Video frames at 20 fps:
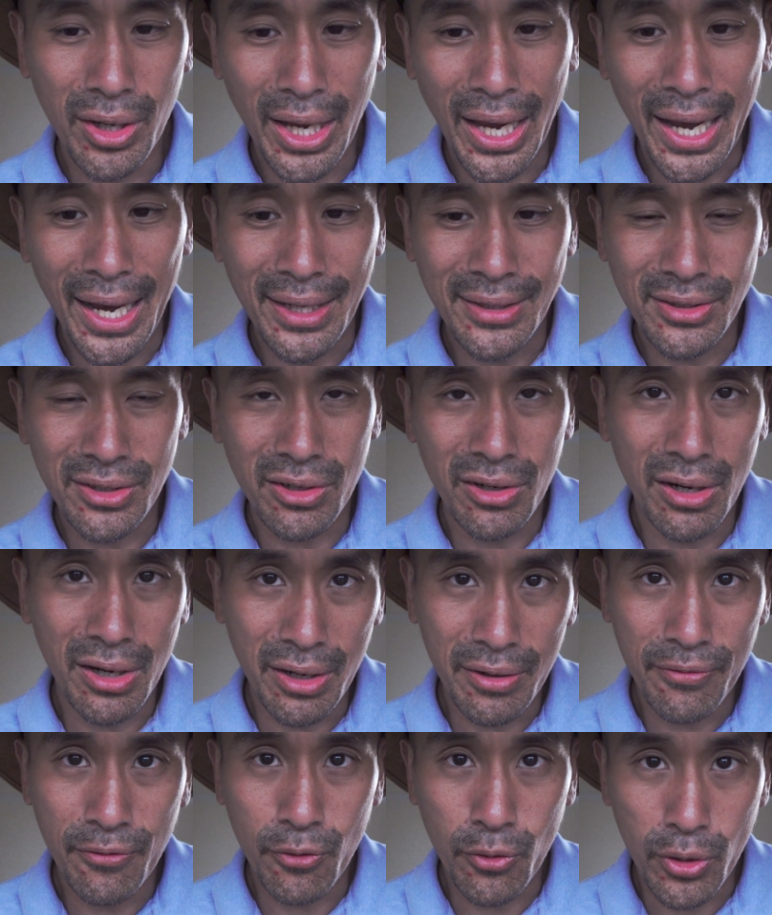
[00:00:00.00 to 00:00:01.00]
has a
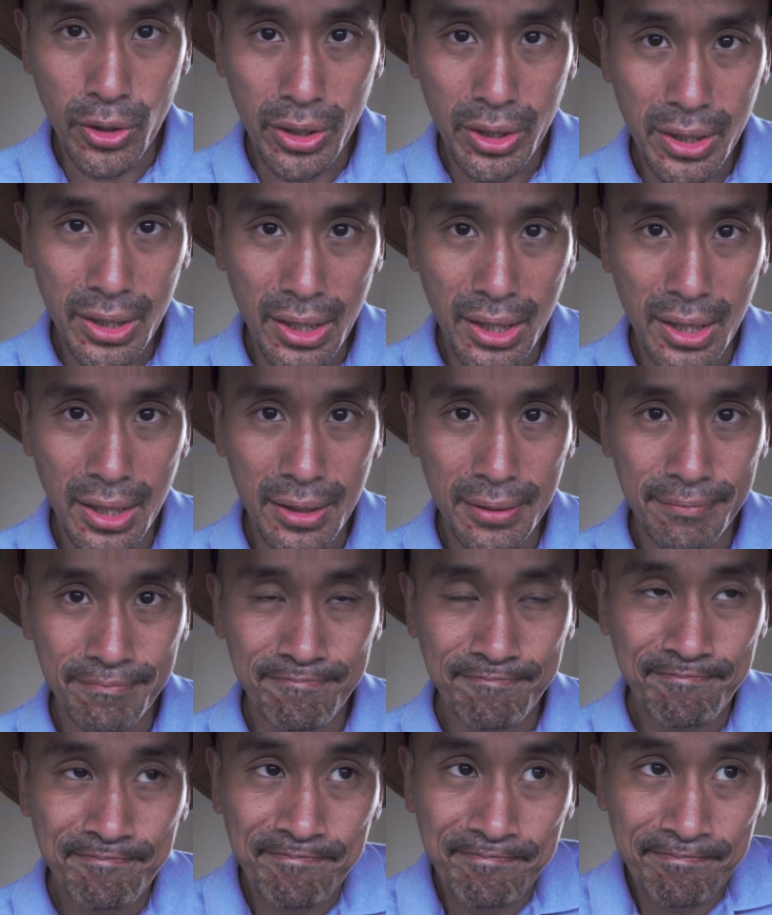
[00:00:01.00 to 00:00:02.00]
hard fork, um,